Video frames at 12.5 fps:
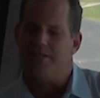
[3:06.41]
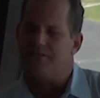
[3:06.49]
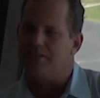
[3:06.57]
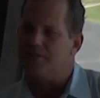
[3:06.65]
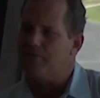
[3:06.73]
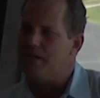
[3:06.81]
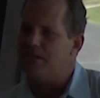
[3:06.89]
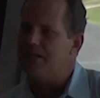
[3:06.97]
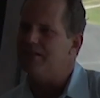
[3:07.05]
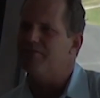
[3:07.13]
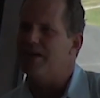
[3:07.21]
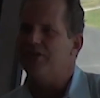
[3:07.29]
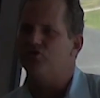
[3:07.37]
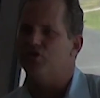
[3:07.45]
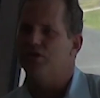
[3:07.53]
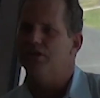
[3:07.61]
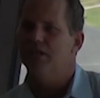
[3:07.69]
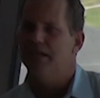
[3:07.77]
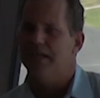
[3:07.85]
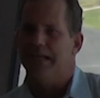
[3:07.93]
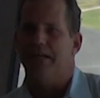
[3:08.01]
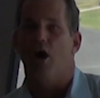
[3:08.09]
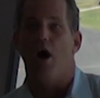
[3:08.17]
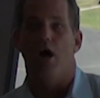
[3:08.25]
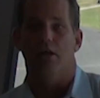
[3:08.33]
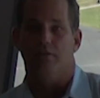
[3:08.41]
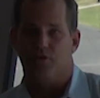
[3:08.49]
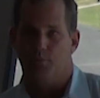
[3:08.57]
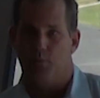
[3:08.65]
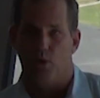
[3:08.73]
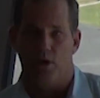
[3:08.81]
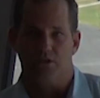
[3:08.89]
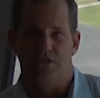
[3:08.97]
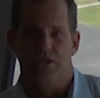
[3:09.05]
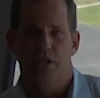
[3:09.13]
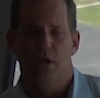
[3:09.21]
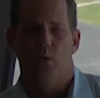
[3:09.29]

is an innovation in all of sports.